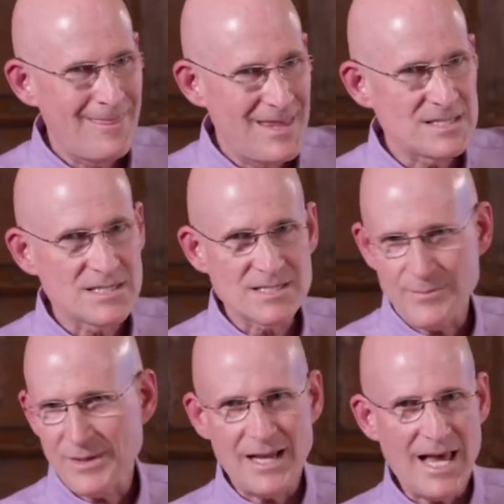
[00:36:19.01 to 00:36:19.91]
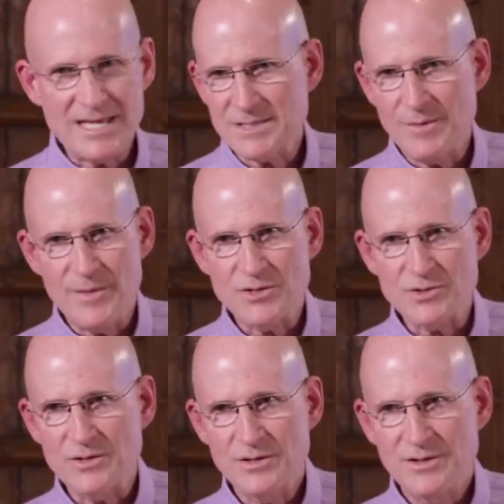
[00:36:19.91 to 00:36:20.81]
This is something that has to be
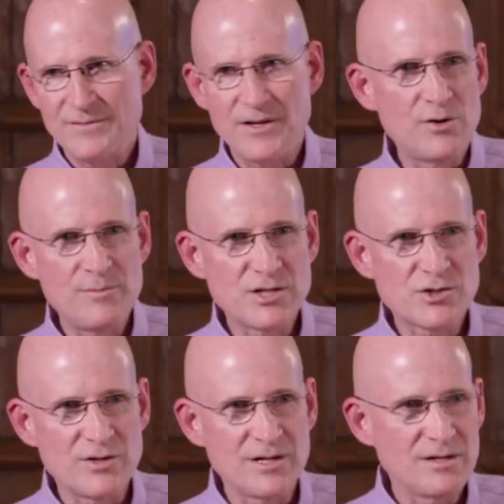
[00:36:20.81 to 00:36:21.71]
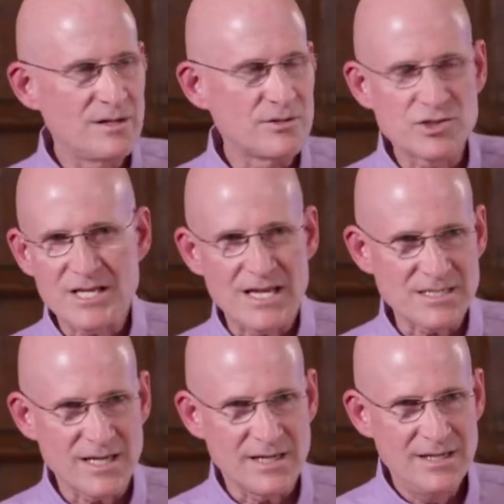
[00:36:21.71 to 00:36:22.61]
measured. If you don't measure it, you're just
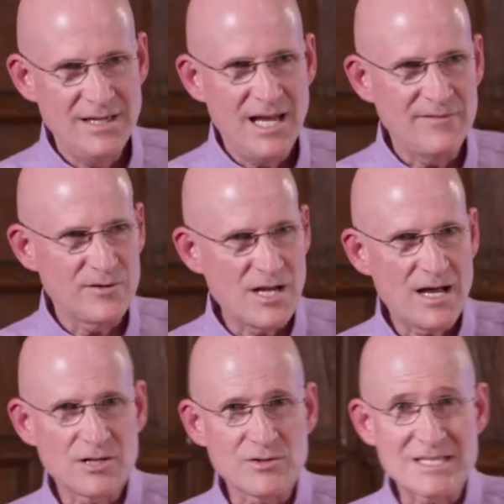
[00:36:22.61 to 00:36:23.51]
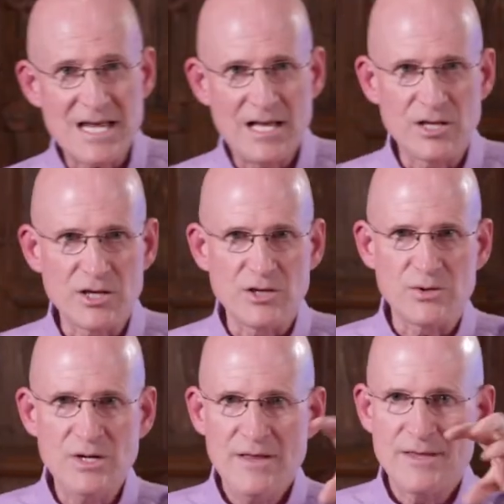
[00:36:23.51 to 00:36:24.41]
guessing. And if your doctor is telling
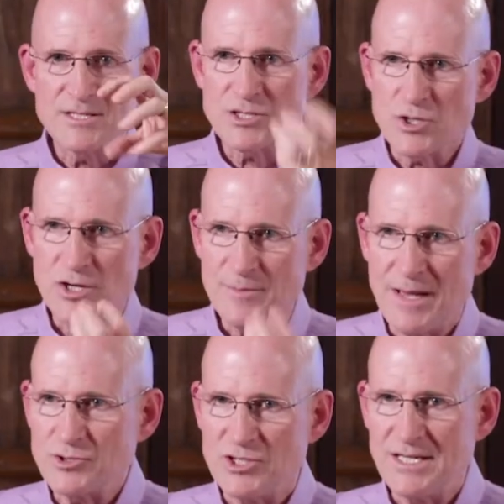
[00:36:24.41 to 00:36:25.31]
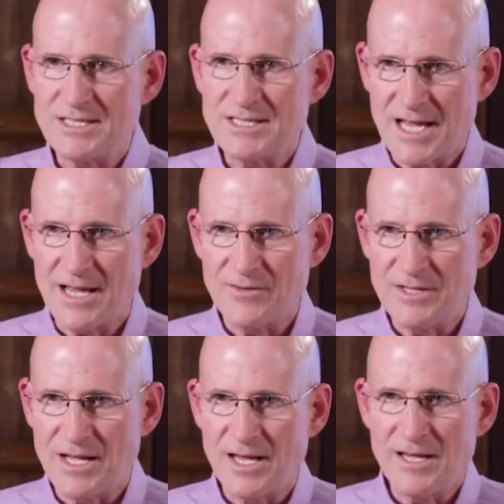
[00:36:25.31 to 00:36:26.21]
you there's a certain amount you need to take
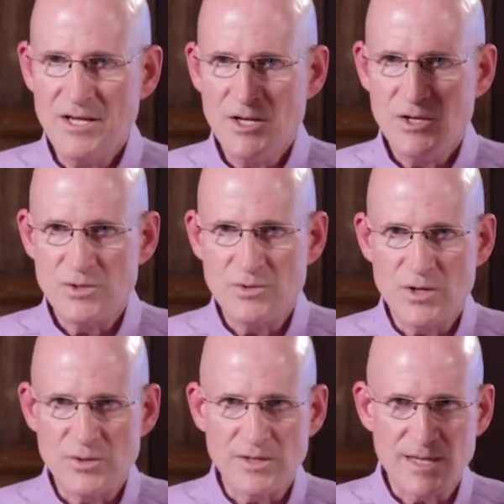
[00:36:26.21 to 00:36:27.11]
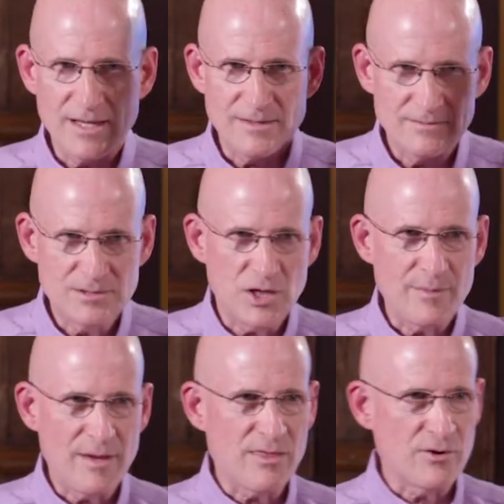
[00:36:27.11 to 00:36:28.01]
every day, you know that they took
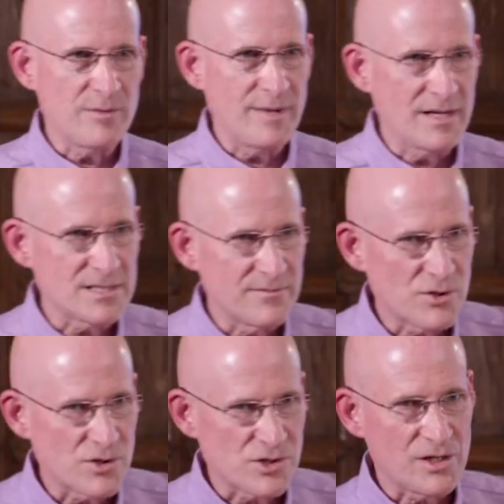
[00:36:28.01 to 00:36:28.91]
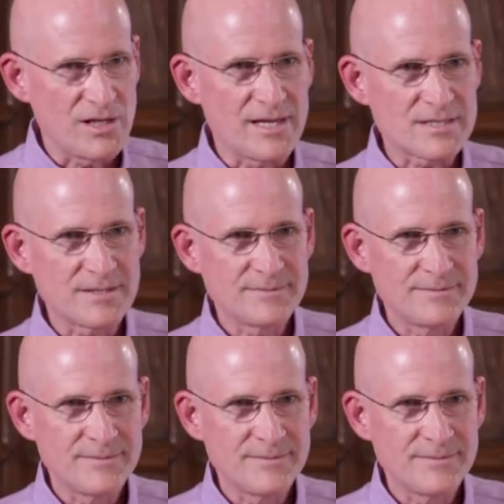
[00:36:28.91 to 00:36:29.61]
about 30 minutes of nutrition class.